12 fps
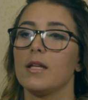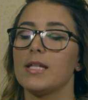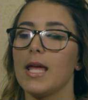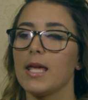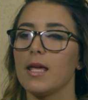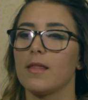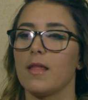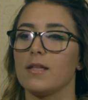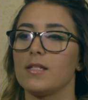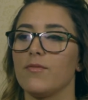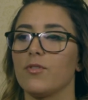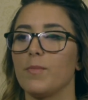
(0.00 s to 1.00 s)
taking
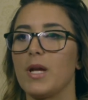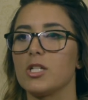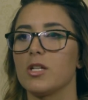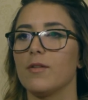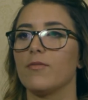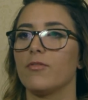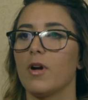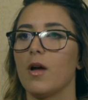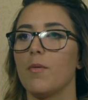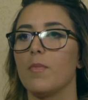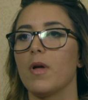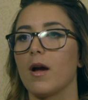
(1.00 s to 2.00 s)
this information
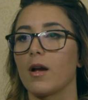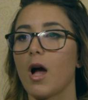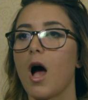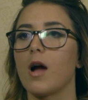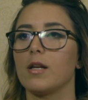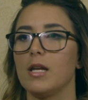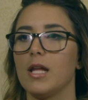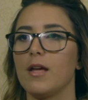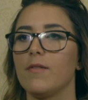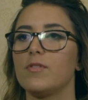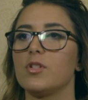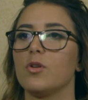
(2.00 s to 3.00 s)
from a
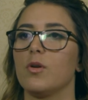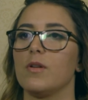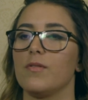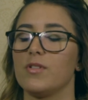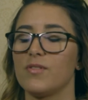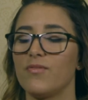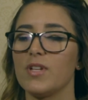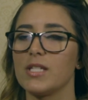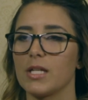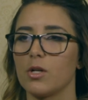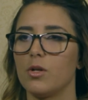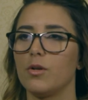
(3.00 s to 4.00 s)
cognitive to a
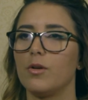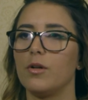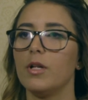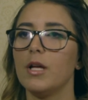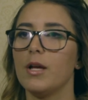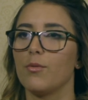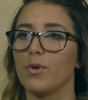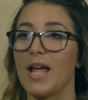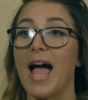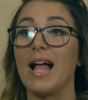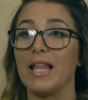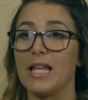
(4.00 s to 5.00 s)
physical
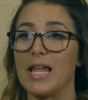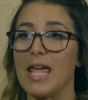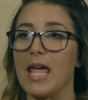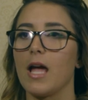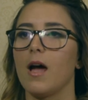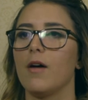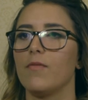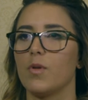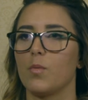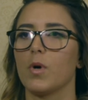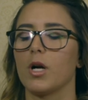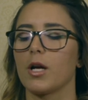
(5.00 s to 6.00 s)
reality of
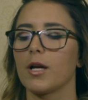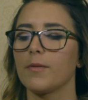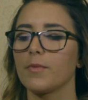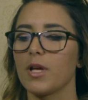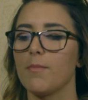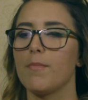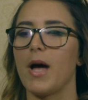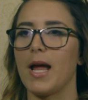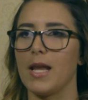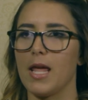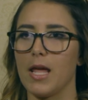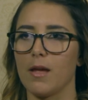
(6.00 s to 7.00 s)
the work,
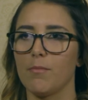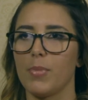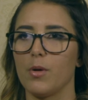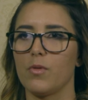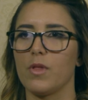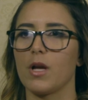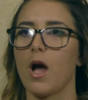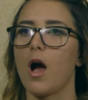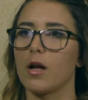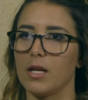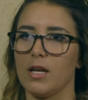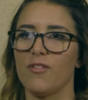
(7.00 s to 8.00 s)
combining both the
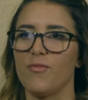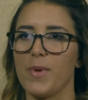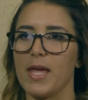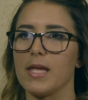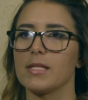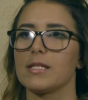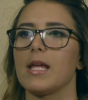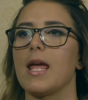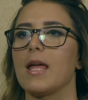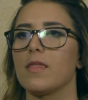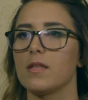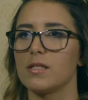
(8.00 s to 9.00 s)
cognitive piece
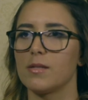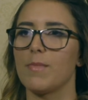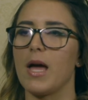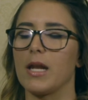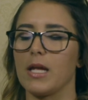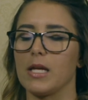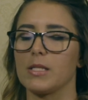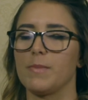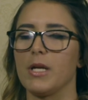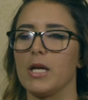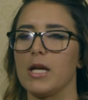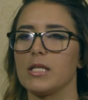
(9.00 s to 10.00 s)
and the somatic
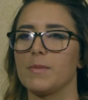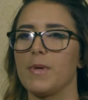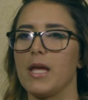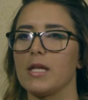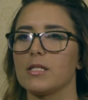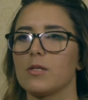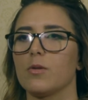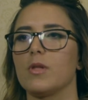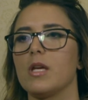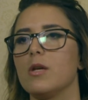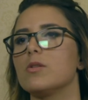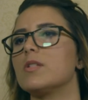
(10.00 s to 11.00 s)
experience piece through
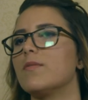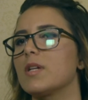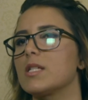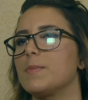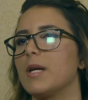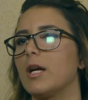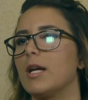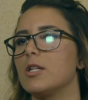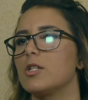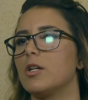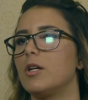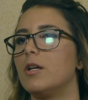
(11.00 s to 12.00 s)
the use of
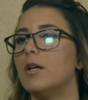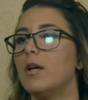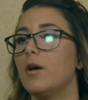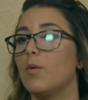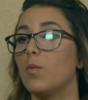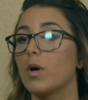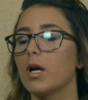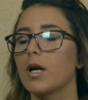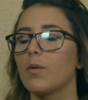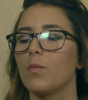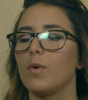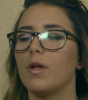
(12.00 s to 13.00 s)
experiential
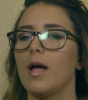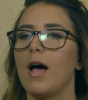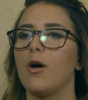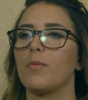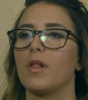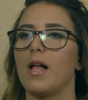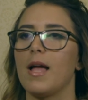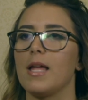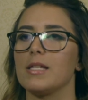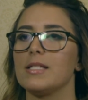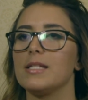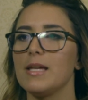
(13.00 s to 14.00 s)
work will help
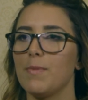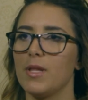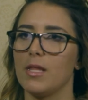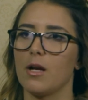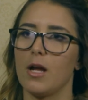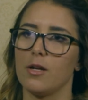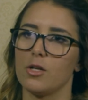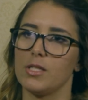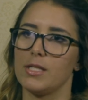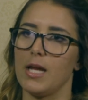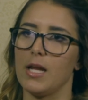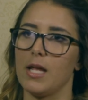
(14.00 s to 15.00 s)
clients deepen their
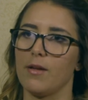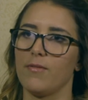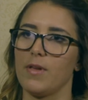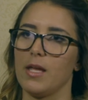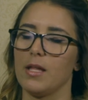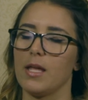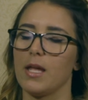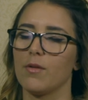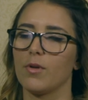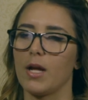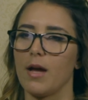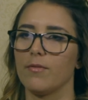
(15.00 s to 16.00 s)
understanding of healing
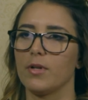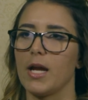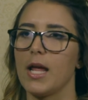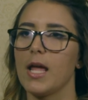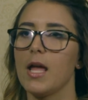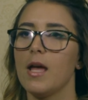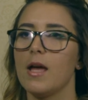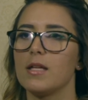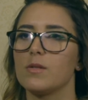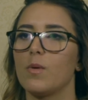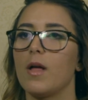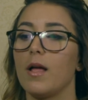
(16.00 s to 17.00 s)
and recovery,
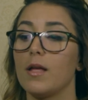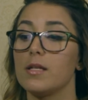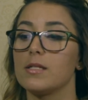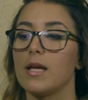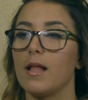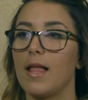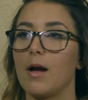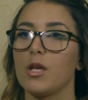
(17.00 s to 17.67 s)
as well as allow